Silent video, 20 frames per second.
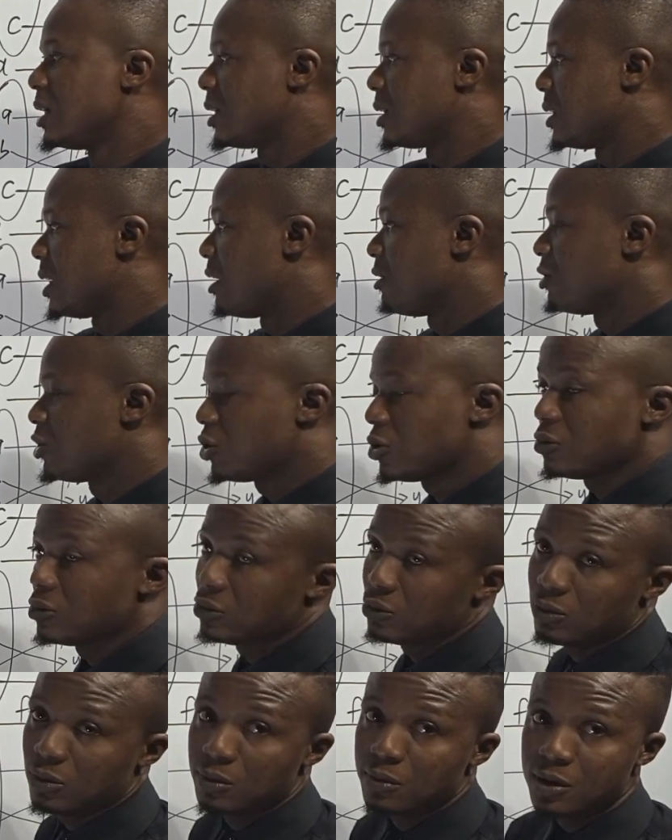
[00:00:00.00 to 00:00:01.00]
down
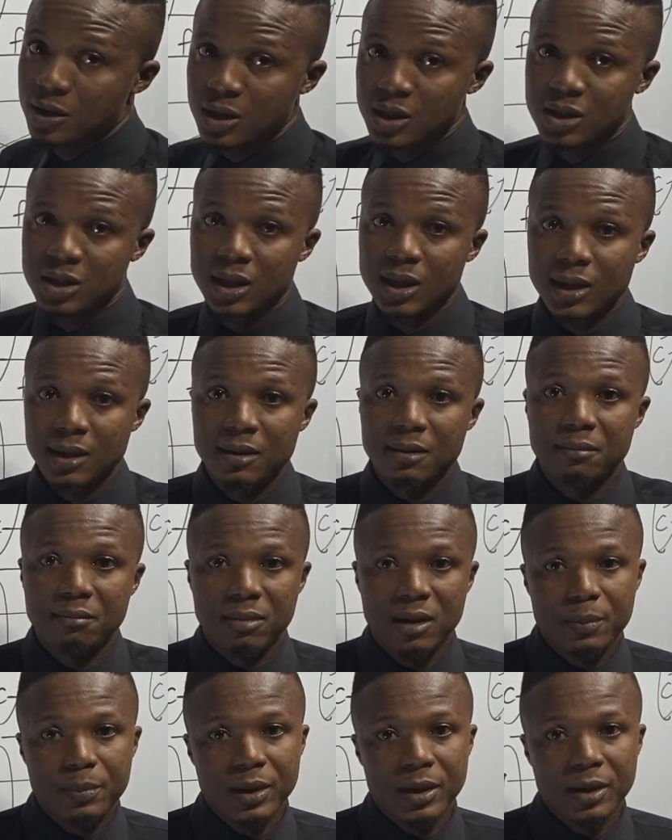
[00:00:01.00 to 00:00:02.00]
to these
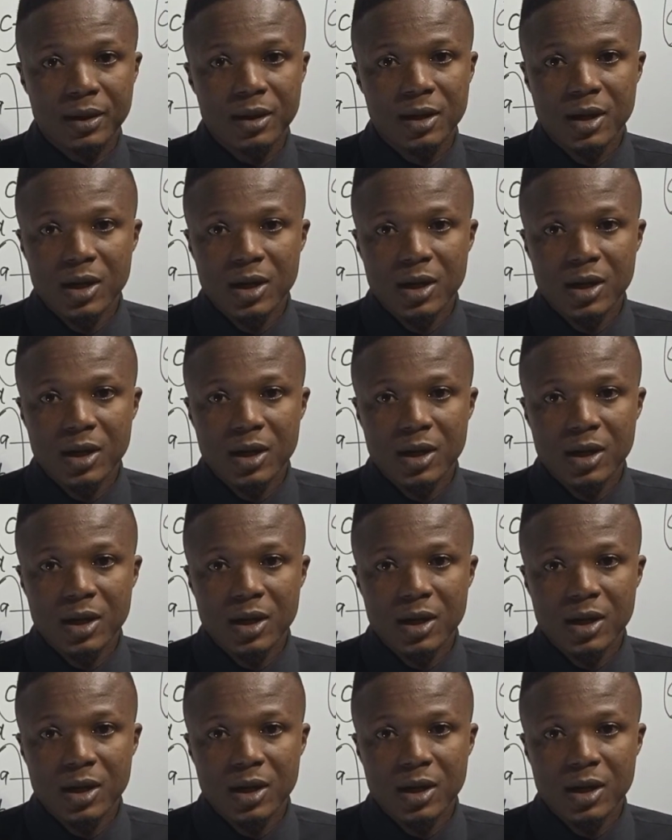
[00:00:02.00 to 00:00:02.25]
mapping.